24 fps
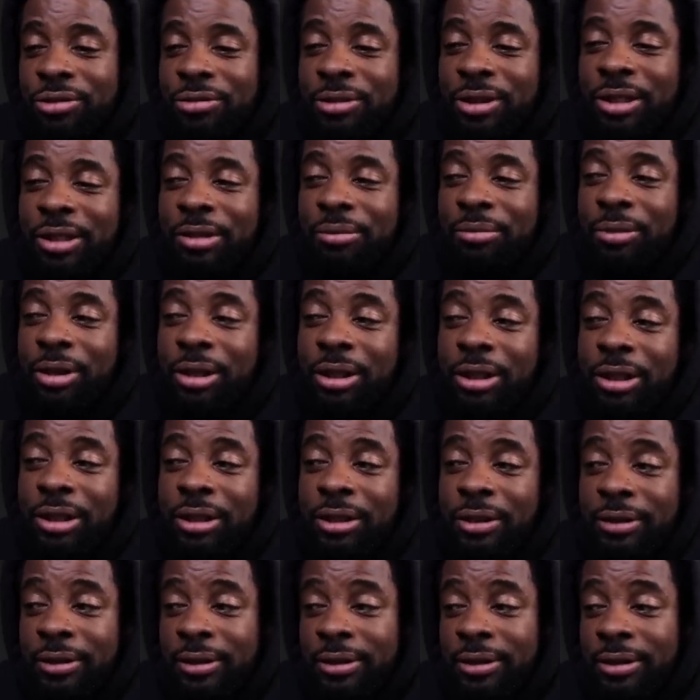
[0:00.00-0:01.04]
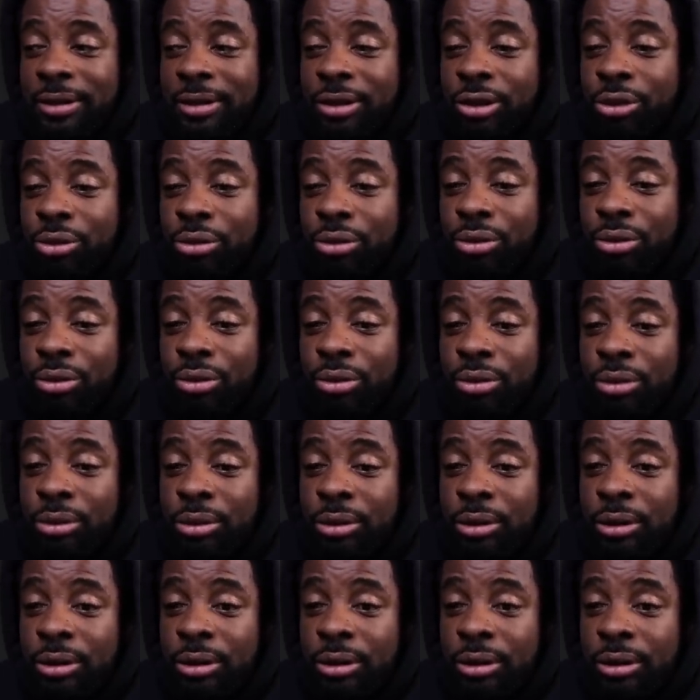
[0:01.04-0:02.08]
You need money to
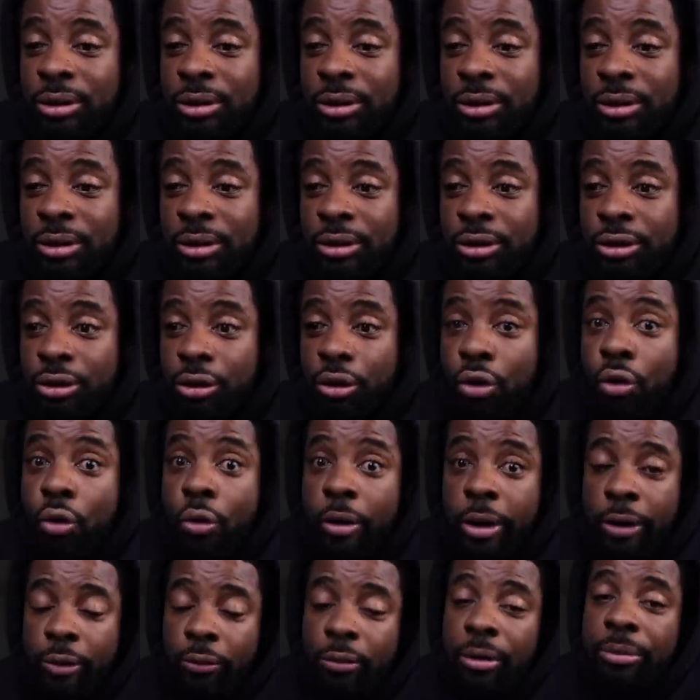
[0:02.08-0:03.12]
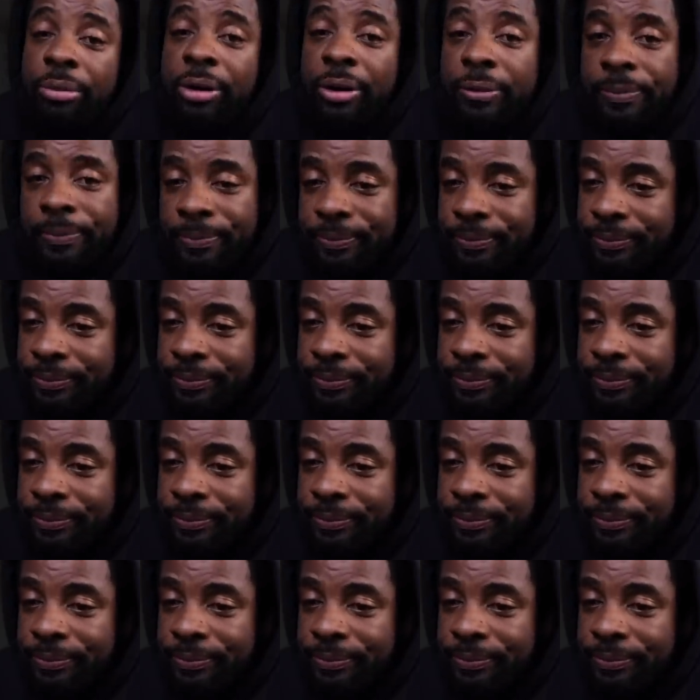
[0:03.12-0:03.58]
court women.